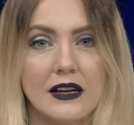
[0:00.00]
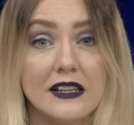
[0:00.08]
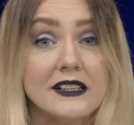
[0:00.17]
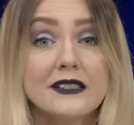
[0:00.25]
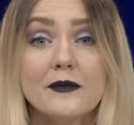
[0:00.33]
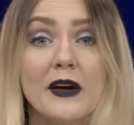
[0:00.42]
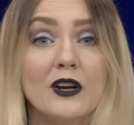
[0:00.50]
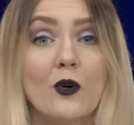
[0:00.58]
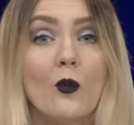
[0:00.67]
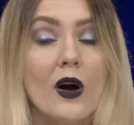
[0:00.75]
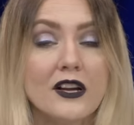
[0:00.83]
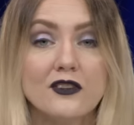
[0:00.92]
It doesn't matter
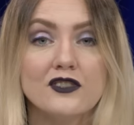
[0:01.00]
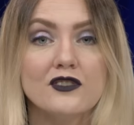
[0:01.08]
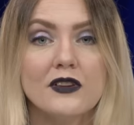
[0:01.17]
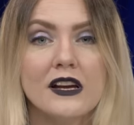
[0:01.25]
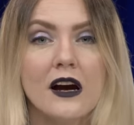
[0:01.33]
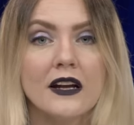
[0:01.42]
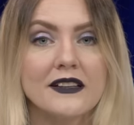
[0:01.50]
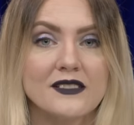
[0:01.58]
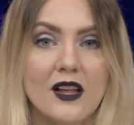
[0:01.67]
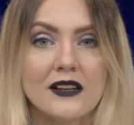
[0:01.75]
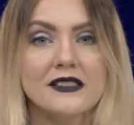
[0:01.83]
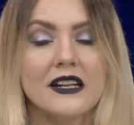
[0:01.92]
what you're shooting on, as
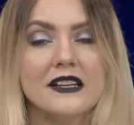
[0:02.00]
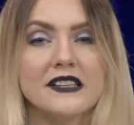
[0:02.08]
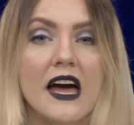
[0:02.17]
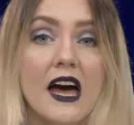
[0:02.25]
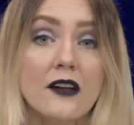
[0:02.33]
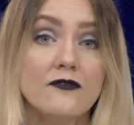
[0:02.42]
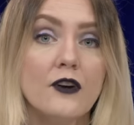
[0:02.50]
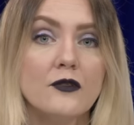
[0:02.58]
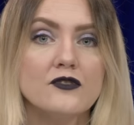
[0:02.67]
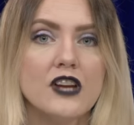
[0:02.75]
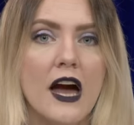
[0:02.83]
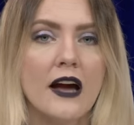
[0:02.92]
long as it has a
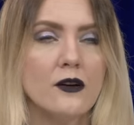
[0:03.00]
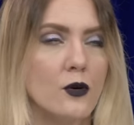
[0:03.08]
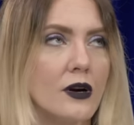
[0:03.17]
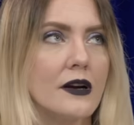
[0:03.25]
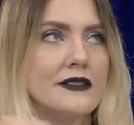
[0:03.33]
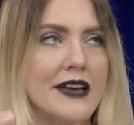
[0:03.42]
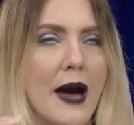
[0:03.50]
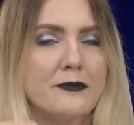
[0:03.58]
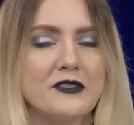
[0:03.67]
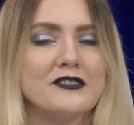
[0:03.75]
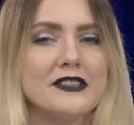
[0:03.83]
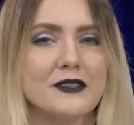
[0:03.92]
headphone jack or
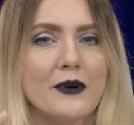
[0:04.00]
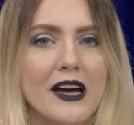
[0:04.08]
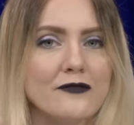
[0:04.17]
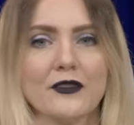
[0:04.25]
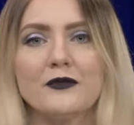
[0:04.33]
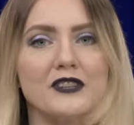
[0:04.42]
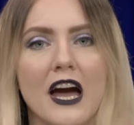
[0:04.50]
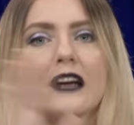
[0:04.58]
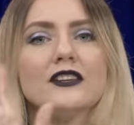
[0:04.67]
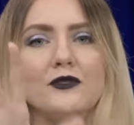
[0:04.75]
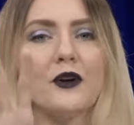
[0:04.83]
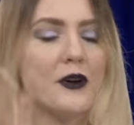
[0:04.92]
adapters into a headphone jack,
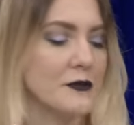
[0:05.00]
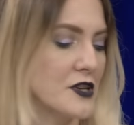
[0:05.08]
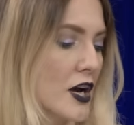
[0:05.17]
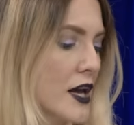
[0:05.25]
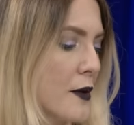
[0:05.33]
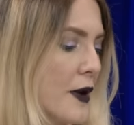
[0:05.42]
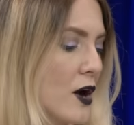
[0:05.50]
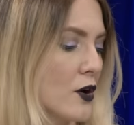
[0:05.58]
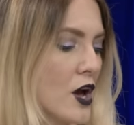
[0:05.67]
you know what I'm talking about.